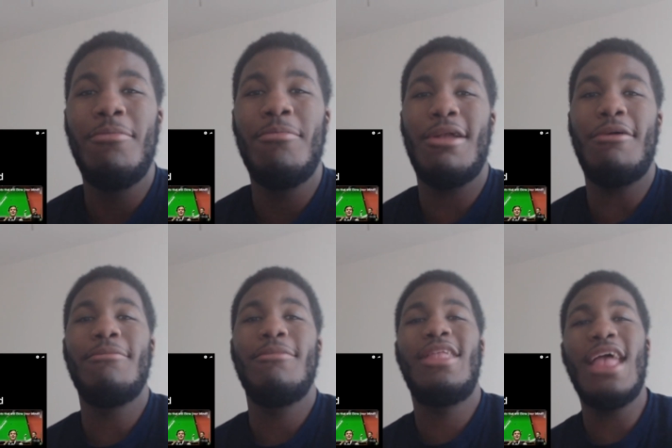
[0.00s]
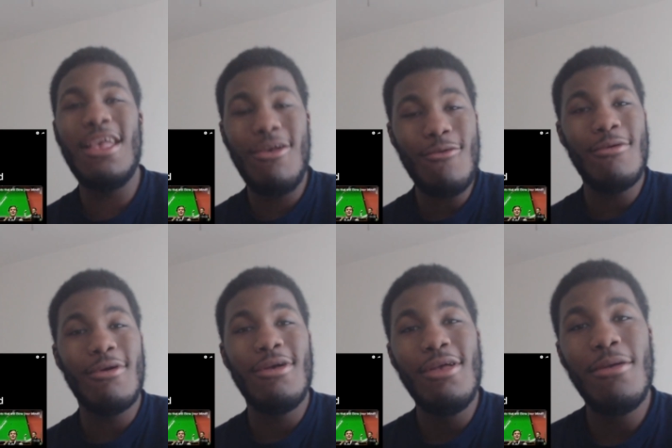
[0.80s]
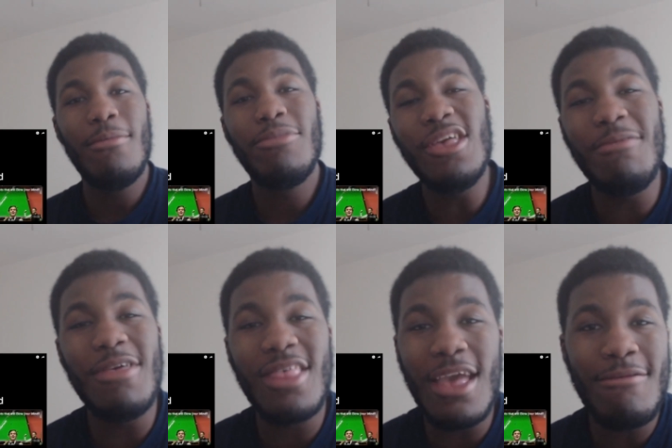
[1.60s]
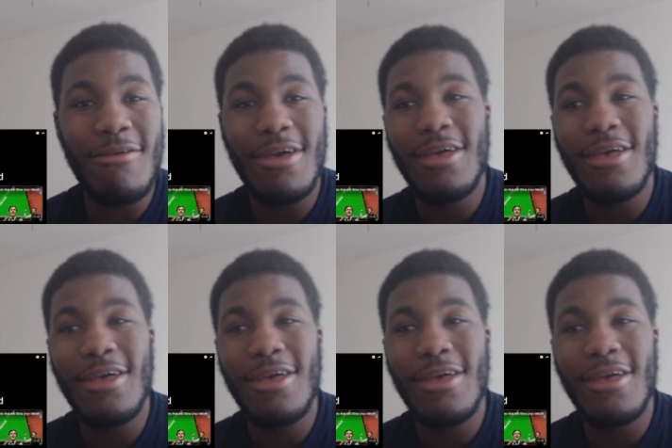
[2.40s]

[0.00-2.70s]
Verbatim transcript: But um, thank you. Please be safe.